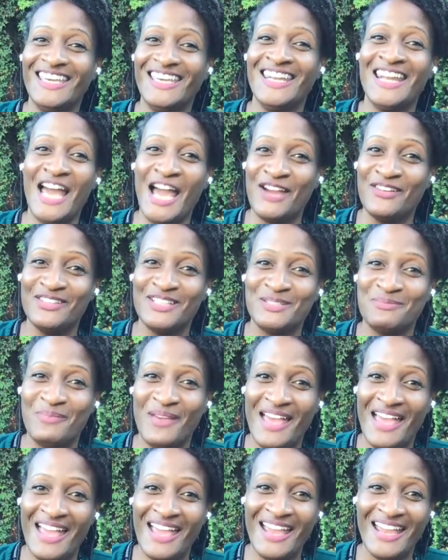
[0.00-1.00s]
Irish
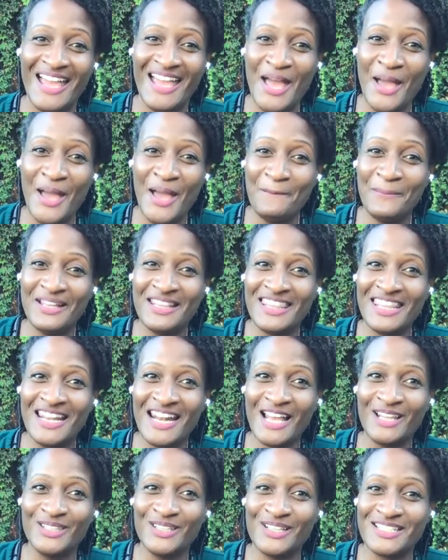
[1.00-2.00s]
bay. But then
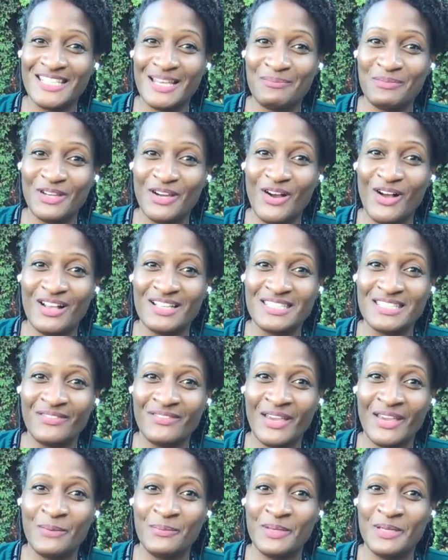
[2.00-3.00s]
I looked up the cost of
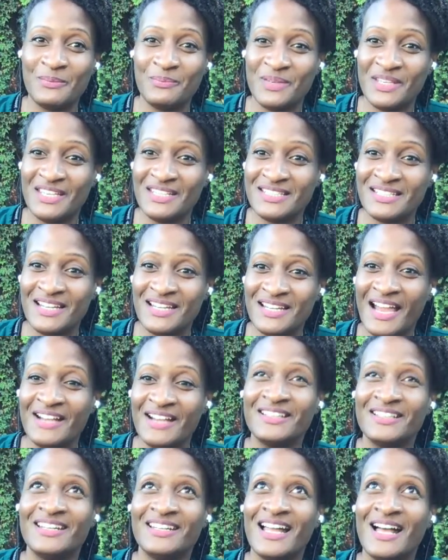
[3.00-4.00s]
Airbnbs in
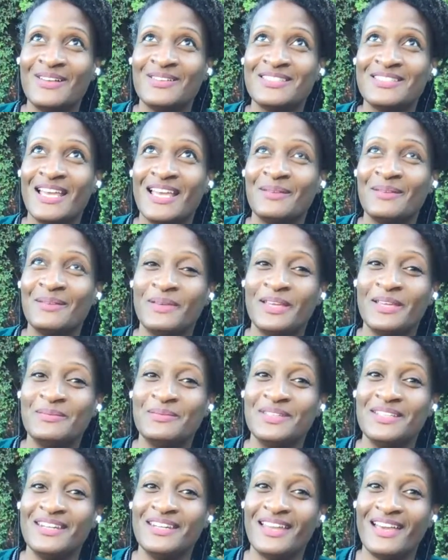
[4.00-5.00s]
Ireland and I was like,
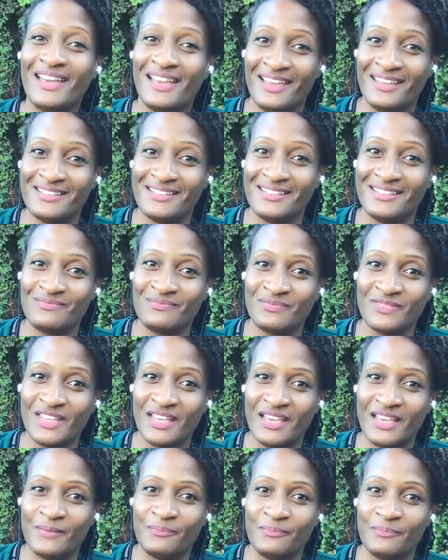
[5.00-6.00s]
maybe not.
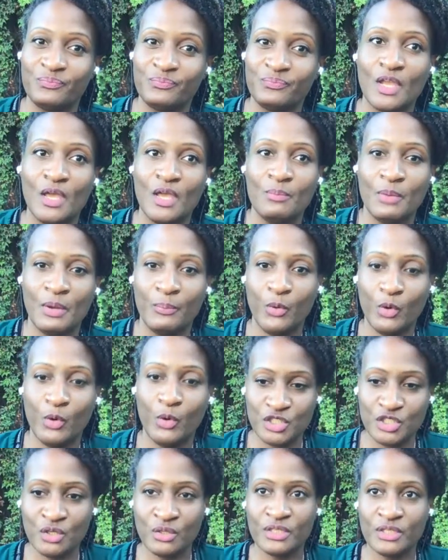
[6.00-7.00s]
Okay.
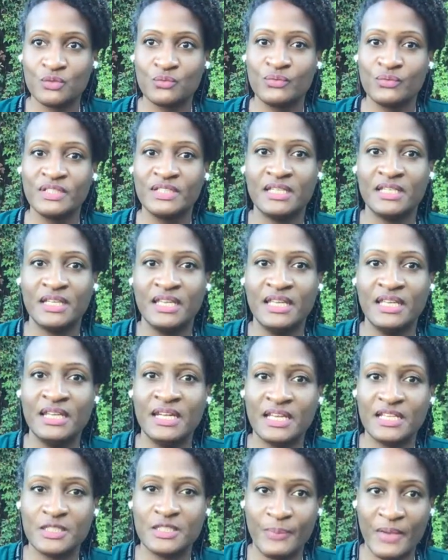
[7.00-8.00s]
But Portugal is
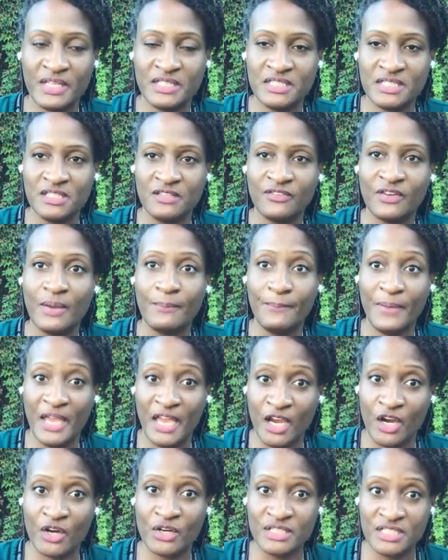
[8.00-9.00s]
inexpensive,
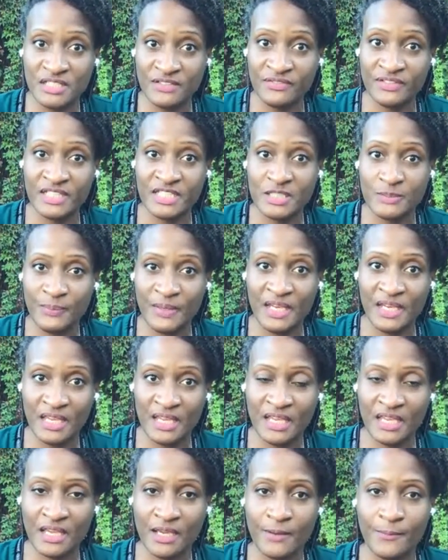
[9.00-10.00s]
comparatively
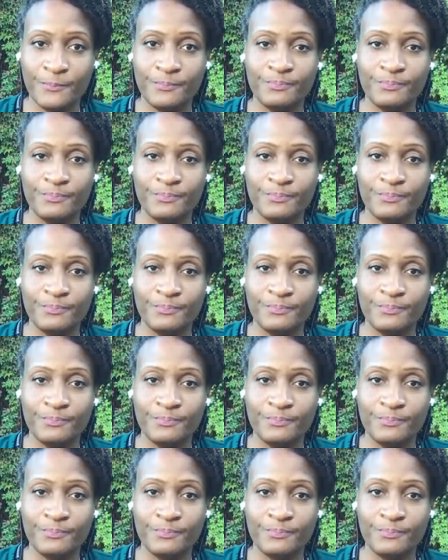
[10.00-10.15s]
speaking.